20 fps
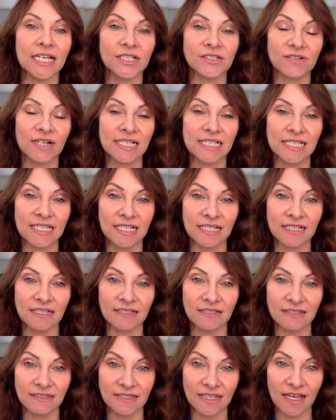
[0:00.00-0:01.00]

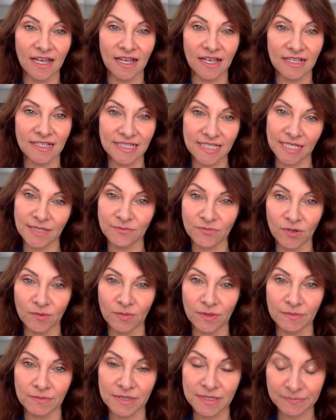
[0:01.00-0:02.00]
addressing their skin
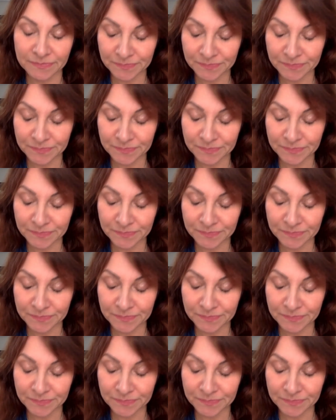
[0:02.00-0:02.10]
problems.